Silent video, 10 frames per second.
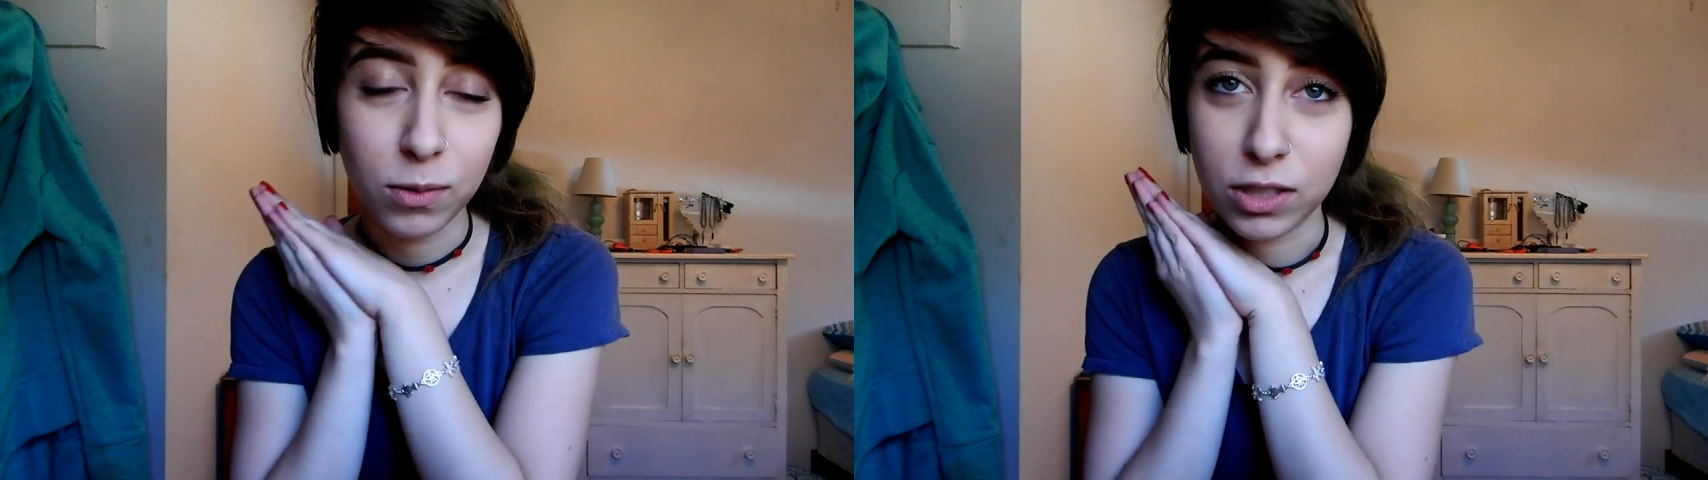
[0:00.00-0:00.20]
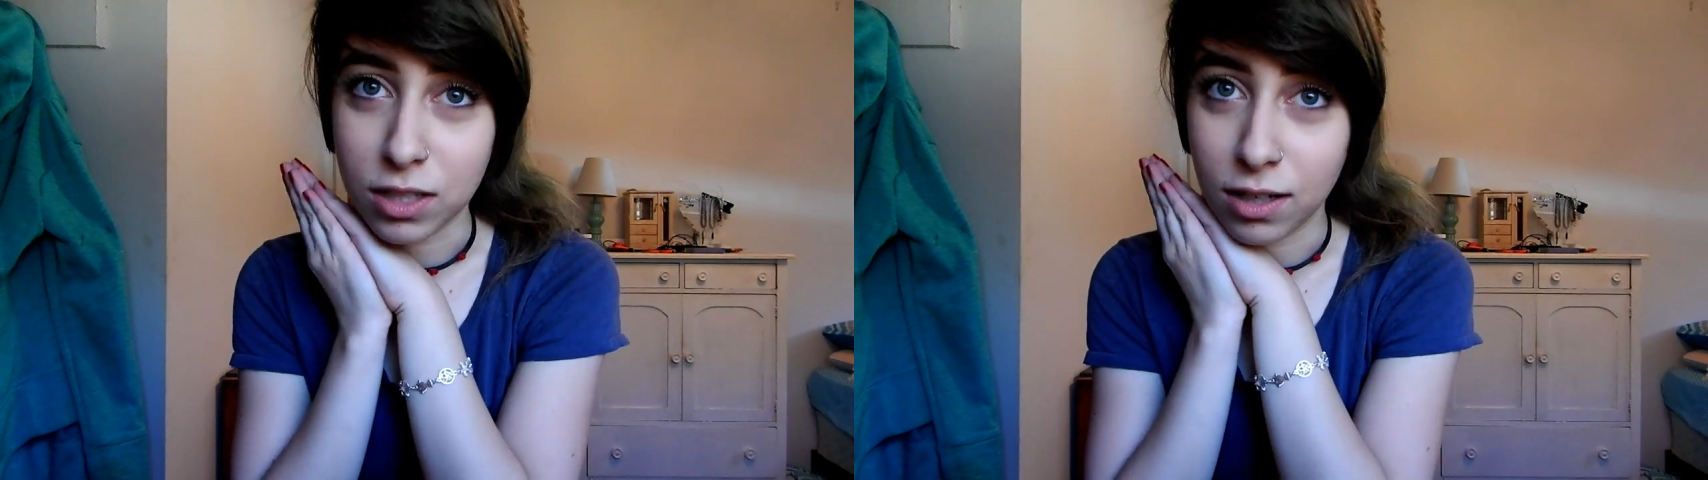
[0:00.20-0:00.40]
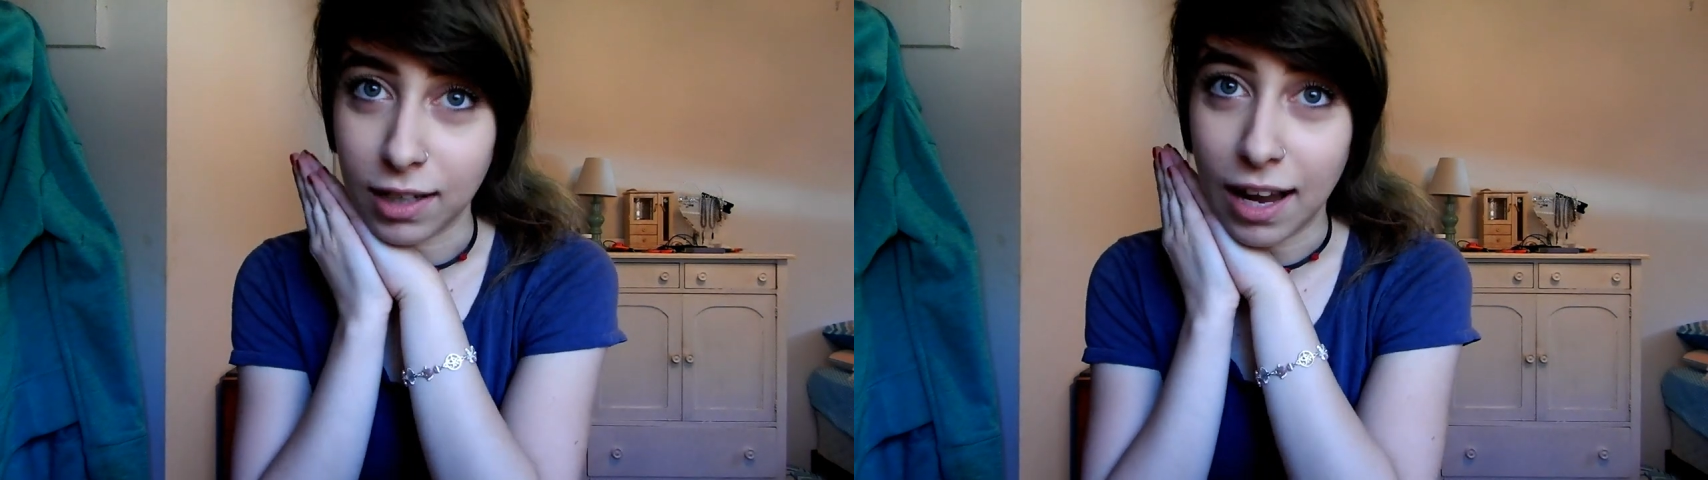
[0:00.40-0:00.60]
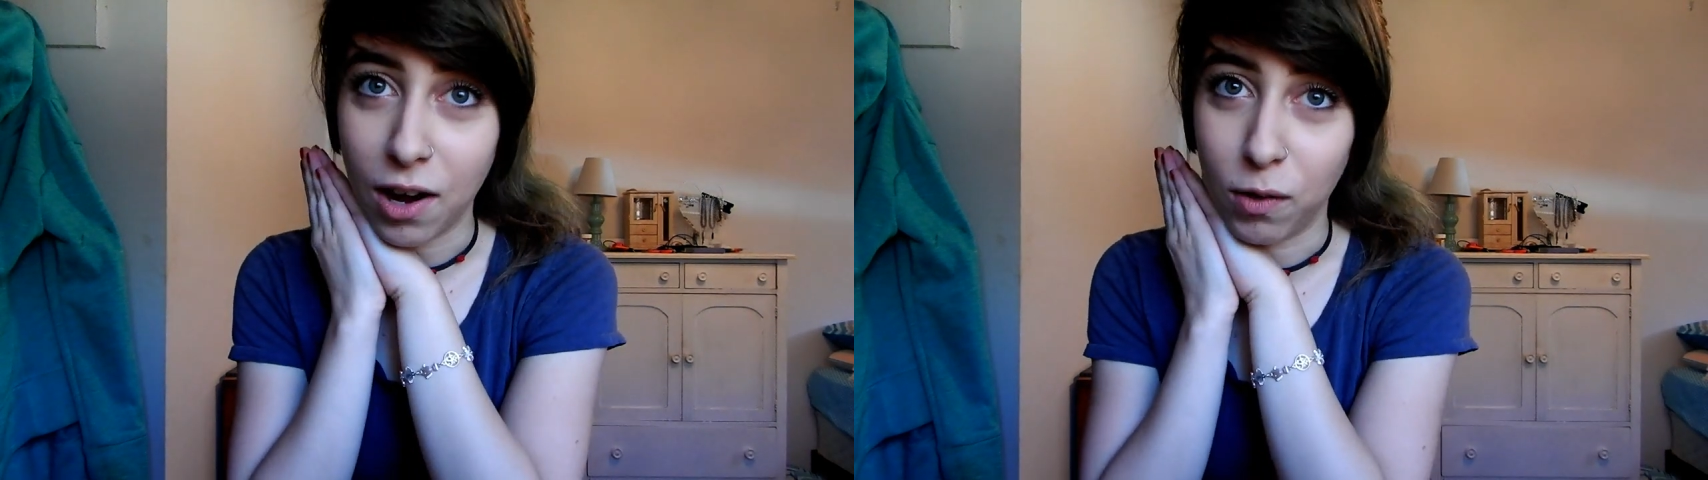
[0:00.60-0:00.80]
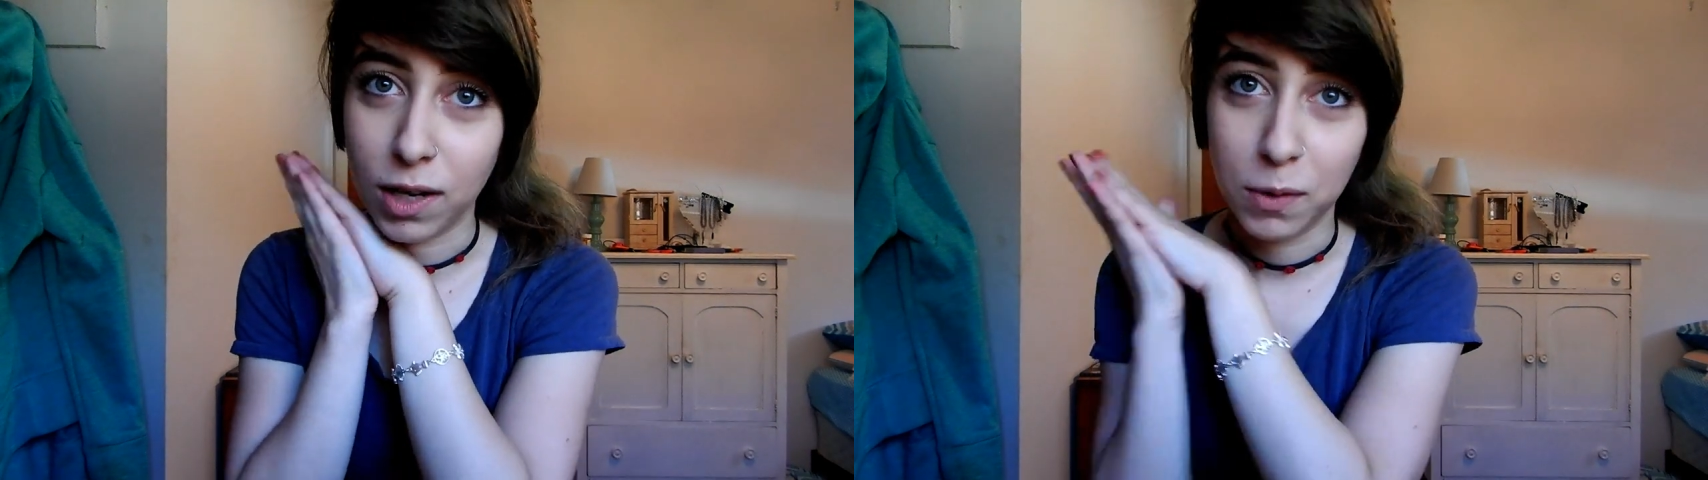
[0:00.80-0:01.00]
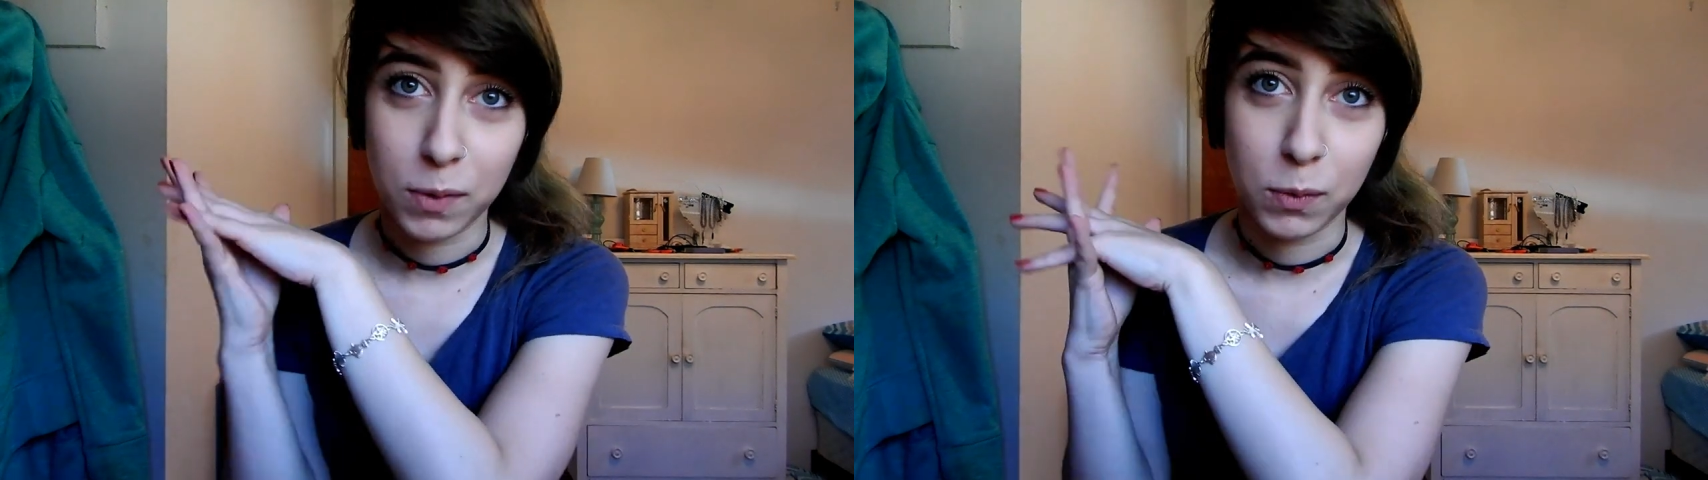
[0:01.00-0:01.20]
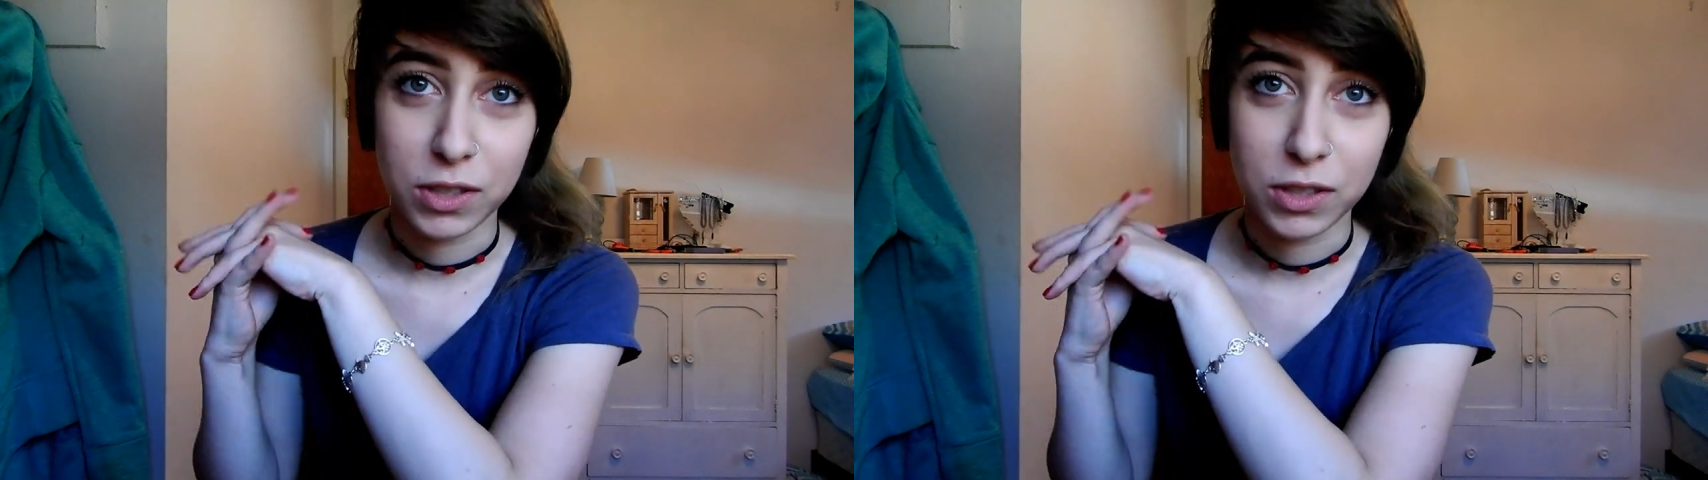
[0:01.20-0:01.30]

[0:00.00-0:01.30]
we just hung out and we